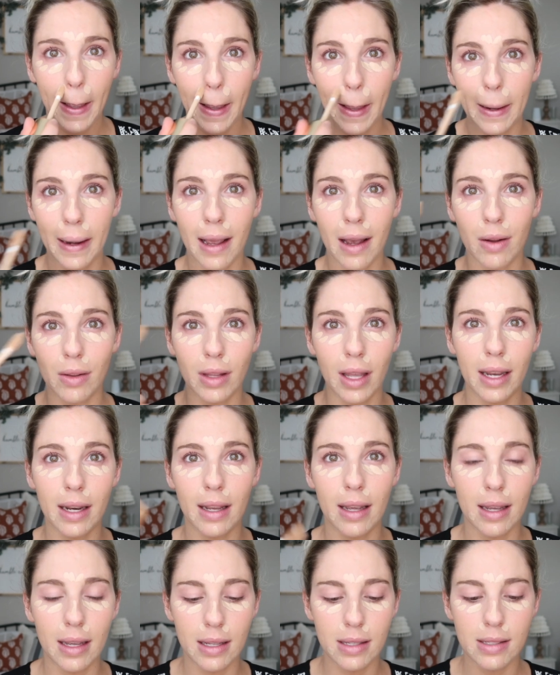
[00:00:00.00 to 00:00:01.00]
and how light
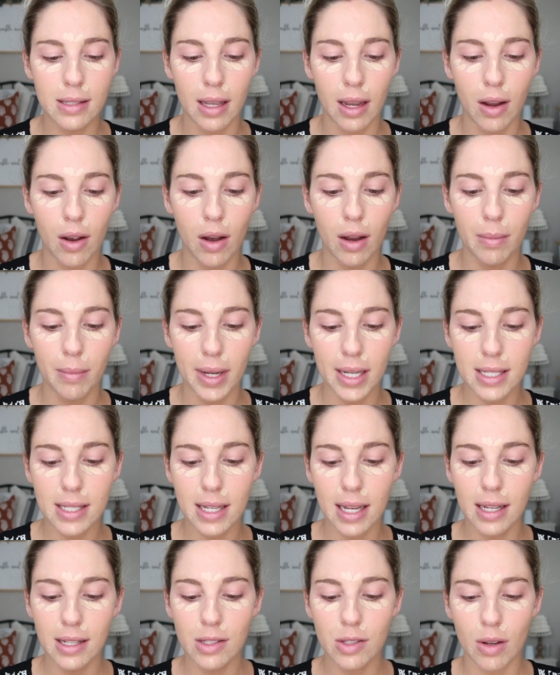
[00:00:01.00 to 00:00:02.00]
it is like on my
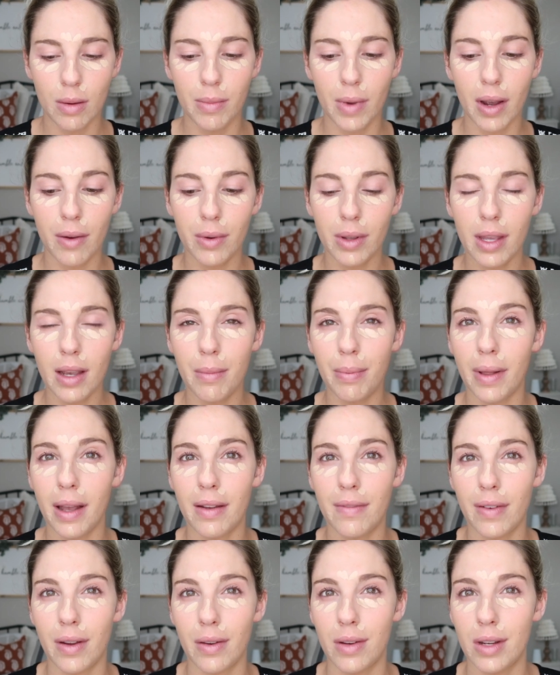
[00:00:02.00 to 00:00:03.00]
skin. So I'm not really
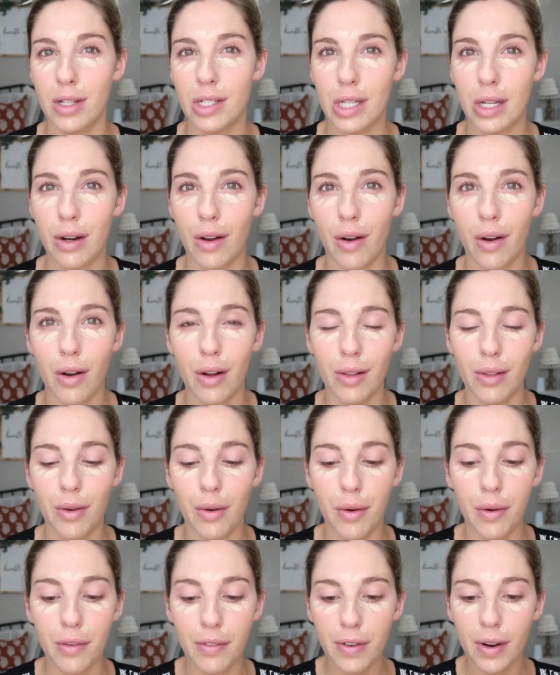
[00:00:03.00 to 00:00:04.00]
applying foundation all
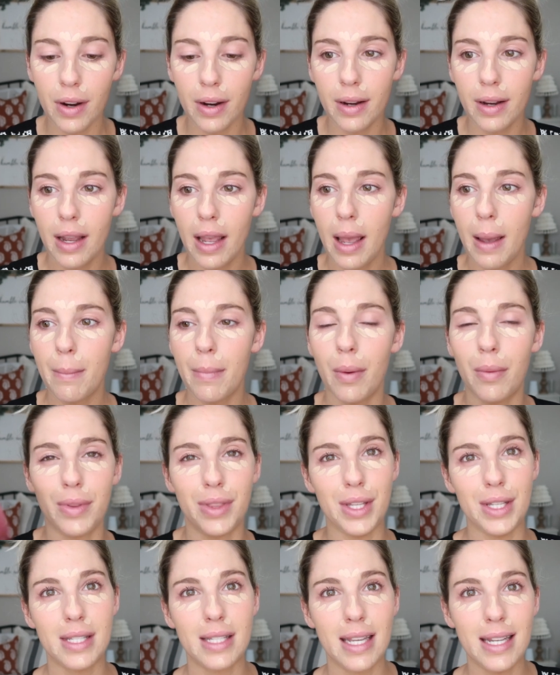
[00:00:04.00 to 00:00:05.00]
over, but
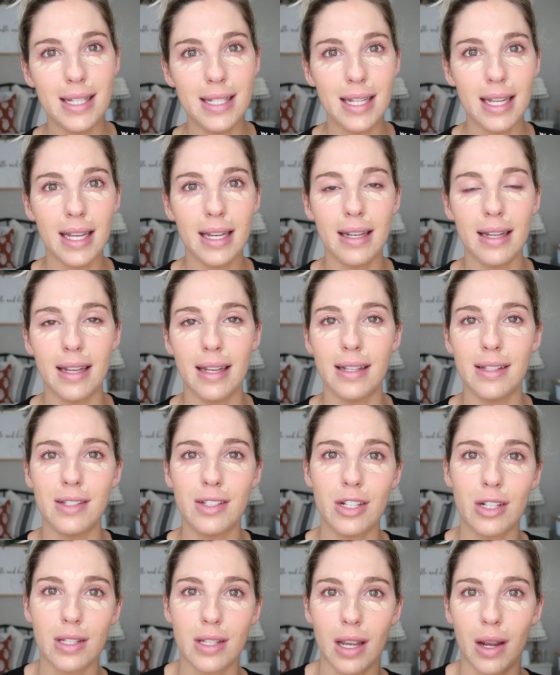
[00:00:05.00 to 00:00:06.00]
with the skin tint, it
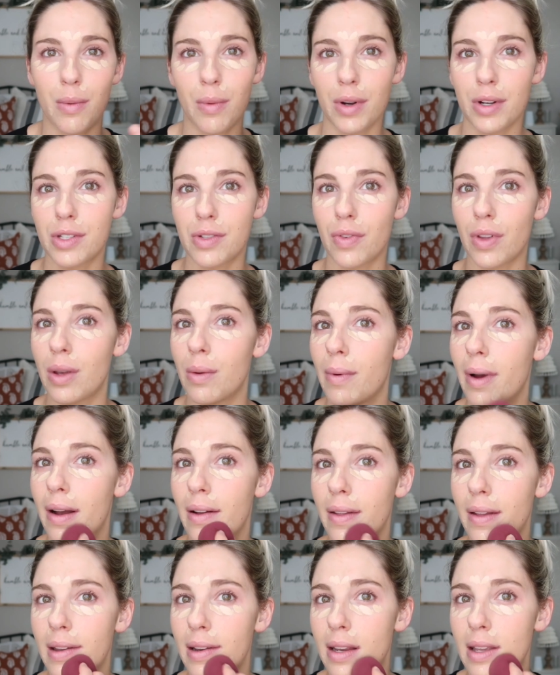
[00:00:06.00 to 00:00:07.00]
just like works really
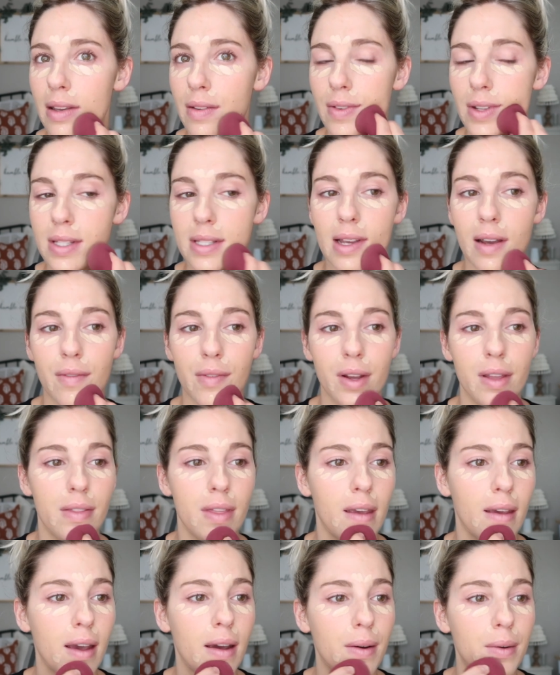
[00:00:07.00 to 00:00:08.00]
well and evens
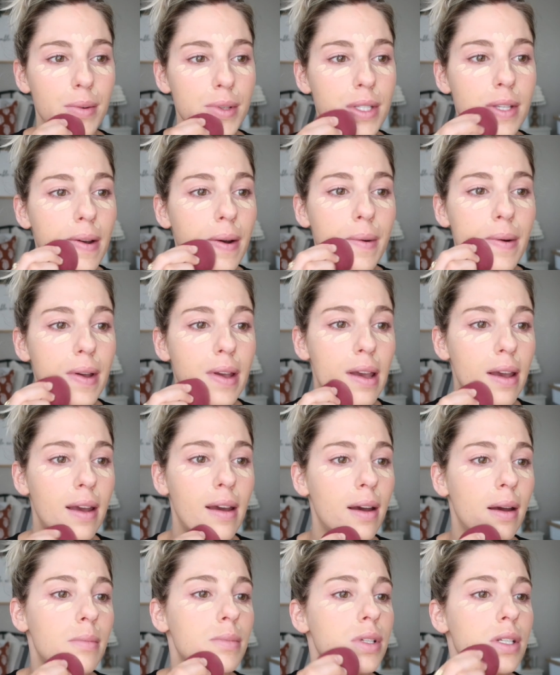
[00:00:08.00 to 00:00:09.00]
everything out. So
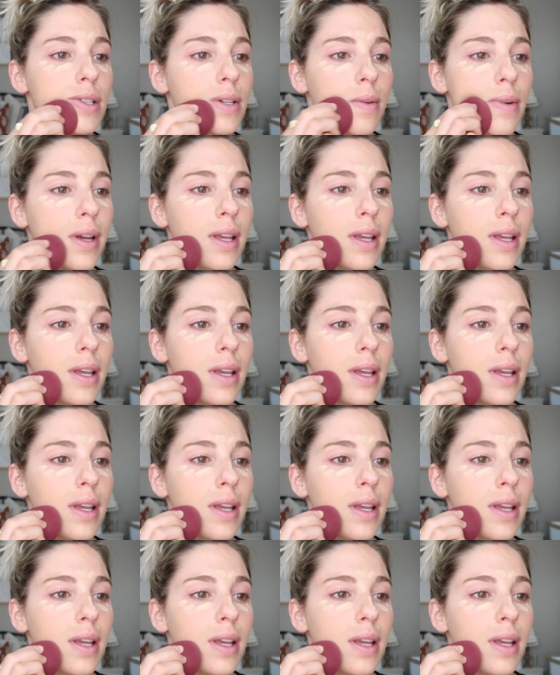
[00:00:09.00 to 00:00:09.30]
I'm just